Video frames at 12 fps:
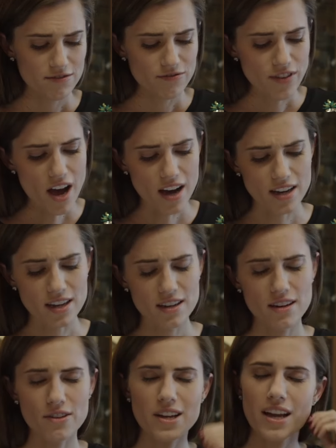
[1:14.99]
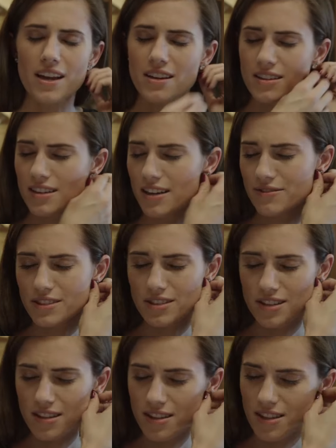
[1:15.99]
Fuck. Okay, I have to
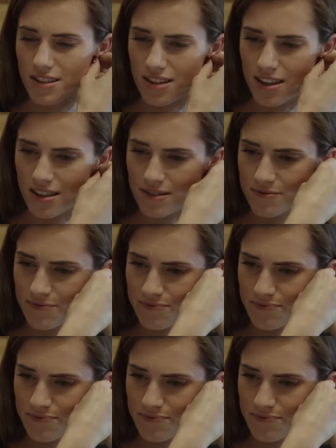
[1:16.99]
sell these then.